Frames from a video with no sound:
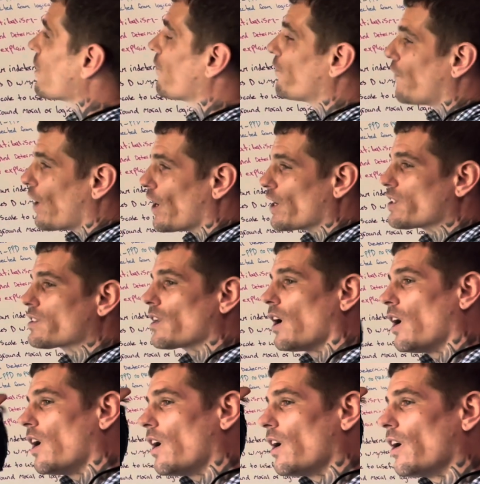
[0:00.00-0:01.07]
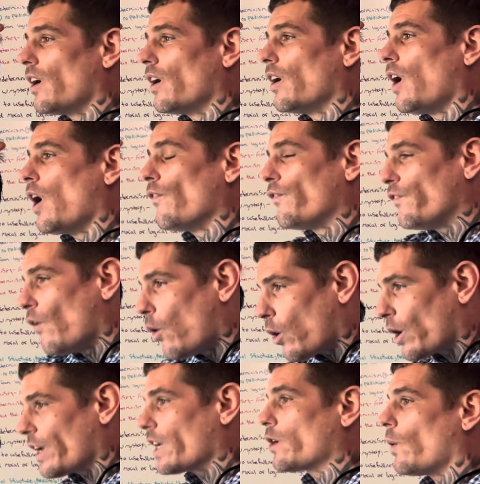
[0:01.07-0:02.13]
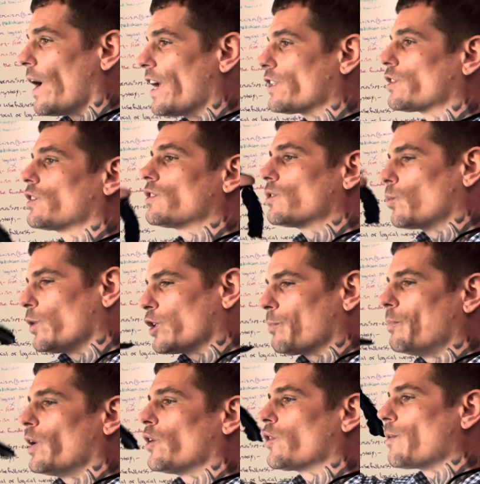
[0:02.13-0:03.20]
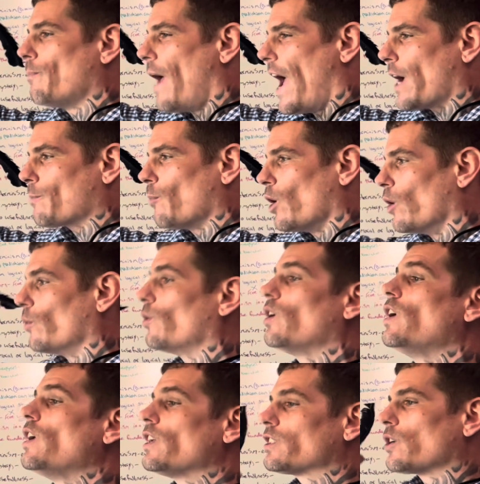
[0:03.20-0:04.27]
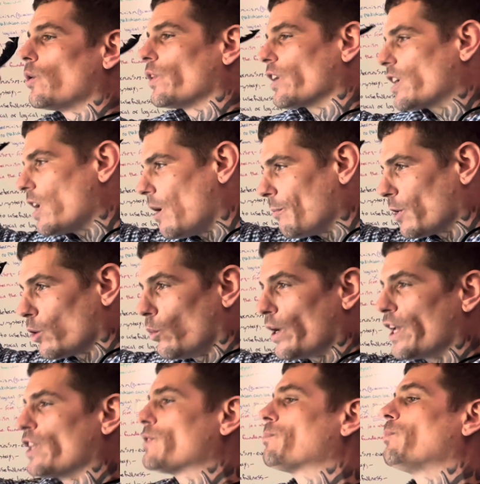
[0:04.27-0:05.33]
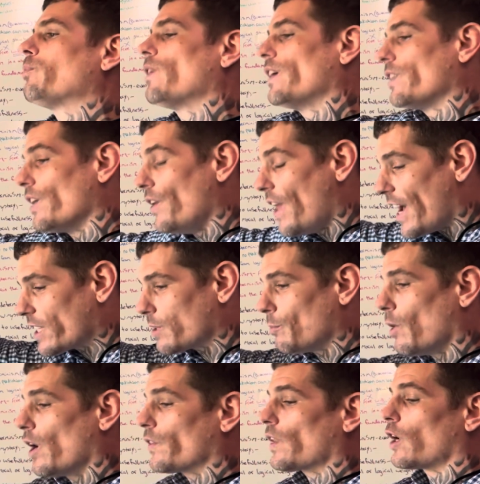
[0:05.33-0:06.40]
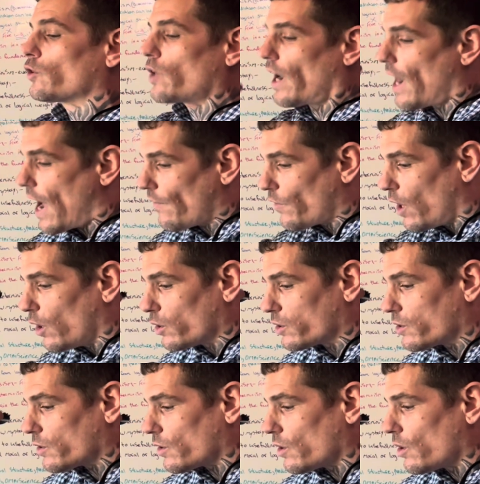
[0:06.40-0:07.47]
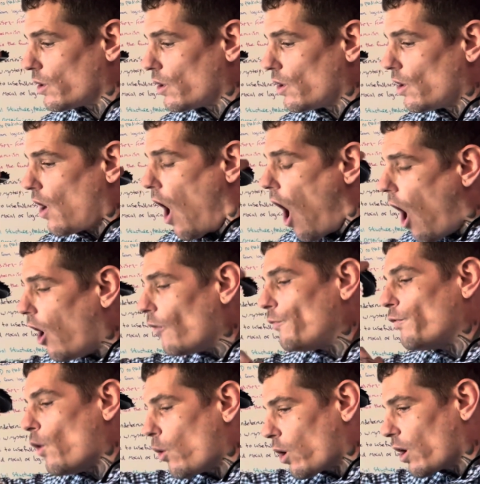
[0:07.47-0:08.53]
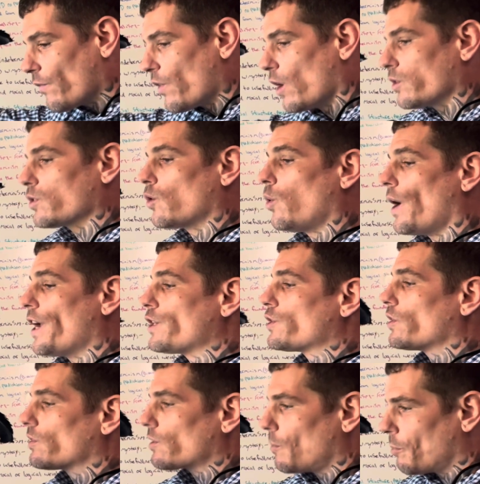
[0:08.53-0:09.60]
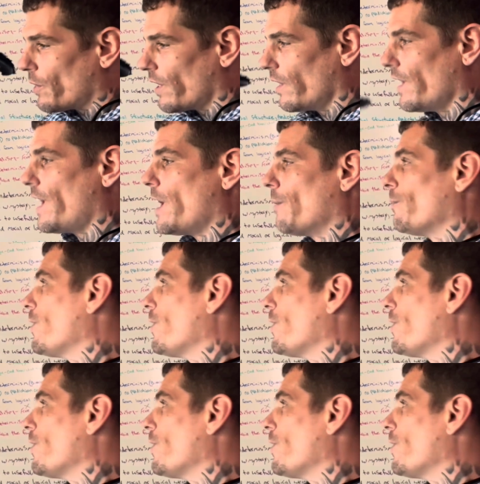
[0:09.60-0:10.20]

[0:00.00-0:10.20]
first of 4 equations which build the backbone. So in the coming weeks, in the next month, I'll try to have all 4 of those equations completely hammered